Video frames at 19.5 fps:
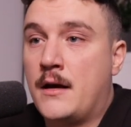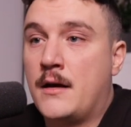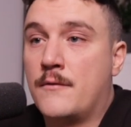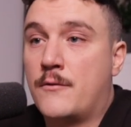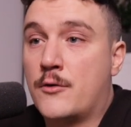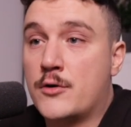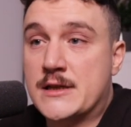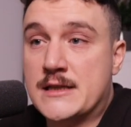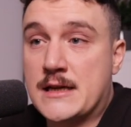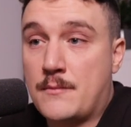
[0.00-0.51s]

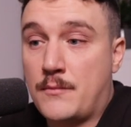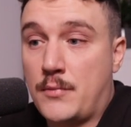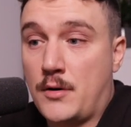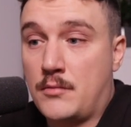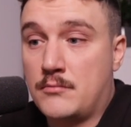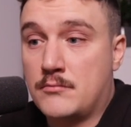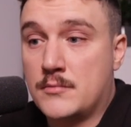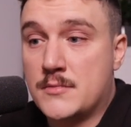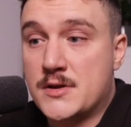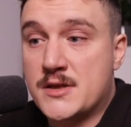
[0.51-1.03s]
For
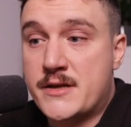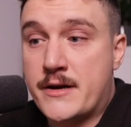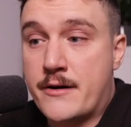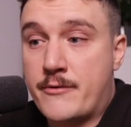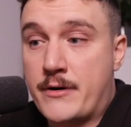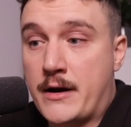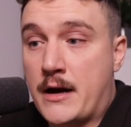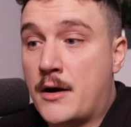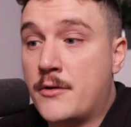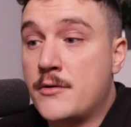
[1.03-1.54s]
example,
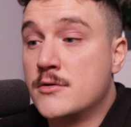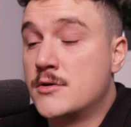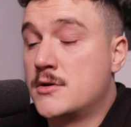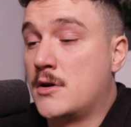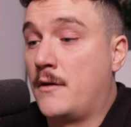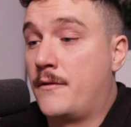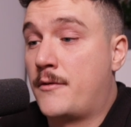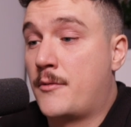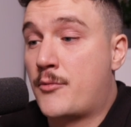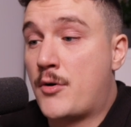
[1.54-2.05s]
sharing how you
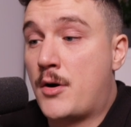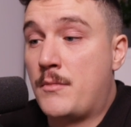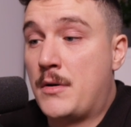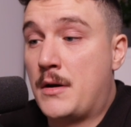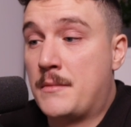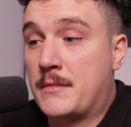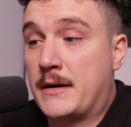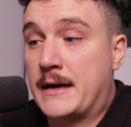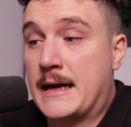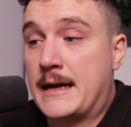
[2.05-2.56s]
solve a
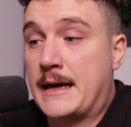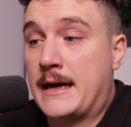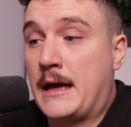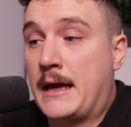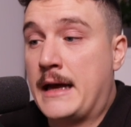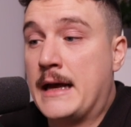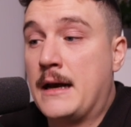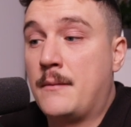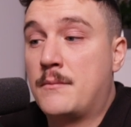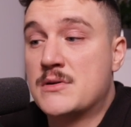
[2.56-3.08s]
problem can
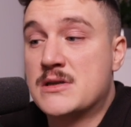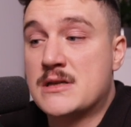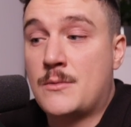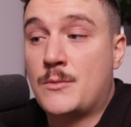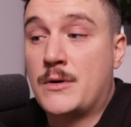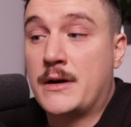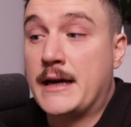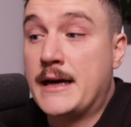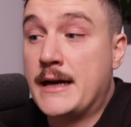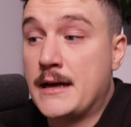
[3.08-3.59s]
help
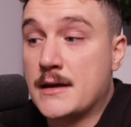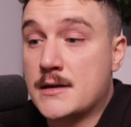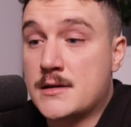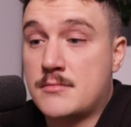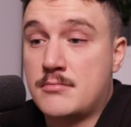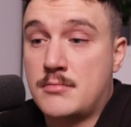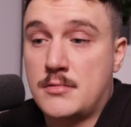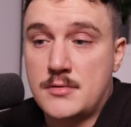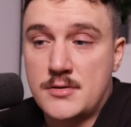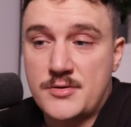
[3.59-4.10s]
someone else
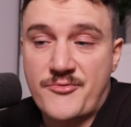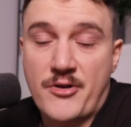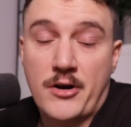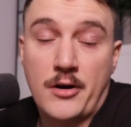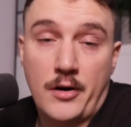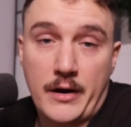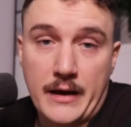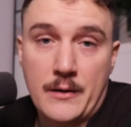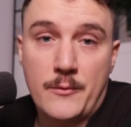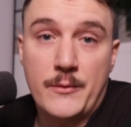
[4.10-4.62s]

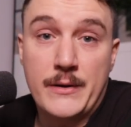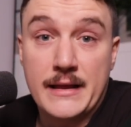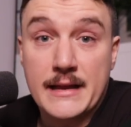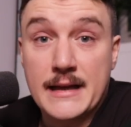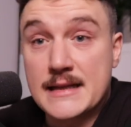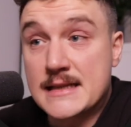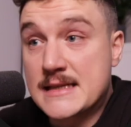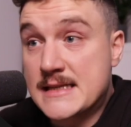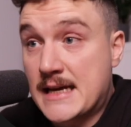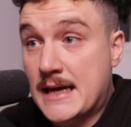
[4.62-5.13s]
struggling with
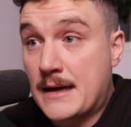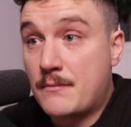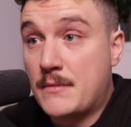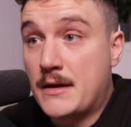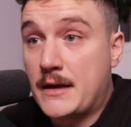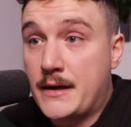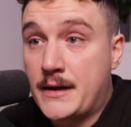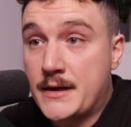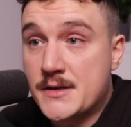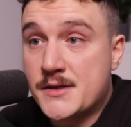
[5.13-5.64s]
that same
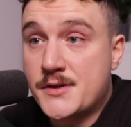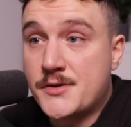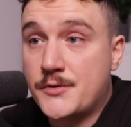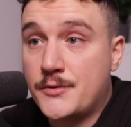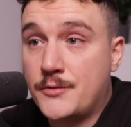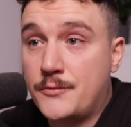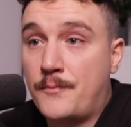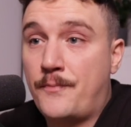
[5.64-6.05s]
issue.